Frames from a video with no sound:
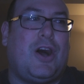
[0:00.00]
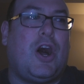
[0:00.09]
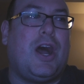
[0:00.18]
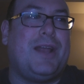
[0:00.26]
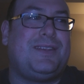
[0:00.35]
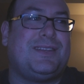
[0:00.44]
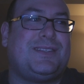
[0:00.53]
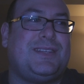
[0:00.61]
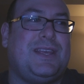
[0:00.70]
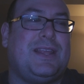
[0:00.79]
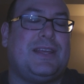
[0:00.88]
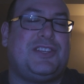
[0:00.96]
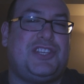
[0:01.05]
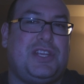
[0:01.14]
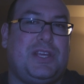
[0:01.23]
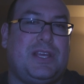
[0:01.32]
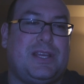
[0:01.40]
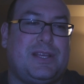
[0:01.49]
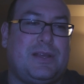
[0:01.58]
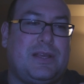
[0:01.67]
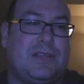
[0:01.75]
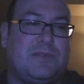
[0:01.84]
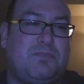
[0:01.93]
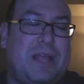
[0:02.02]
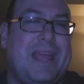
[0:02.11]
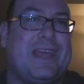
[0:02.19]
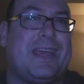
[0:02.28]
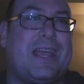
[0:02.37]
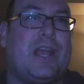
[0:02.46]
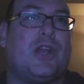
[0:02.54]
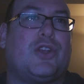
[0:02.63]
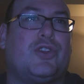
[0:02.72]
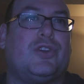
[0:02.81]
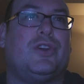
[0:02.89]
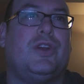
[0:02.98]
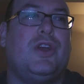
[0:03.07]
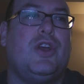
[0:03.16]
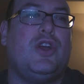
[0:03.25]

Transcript: odd to see that she is playing a character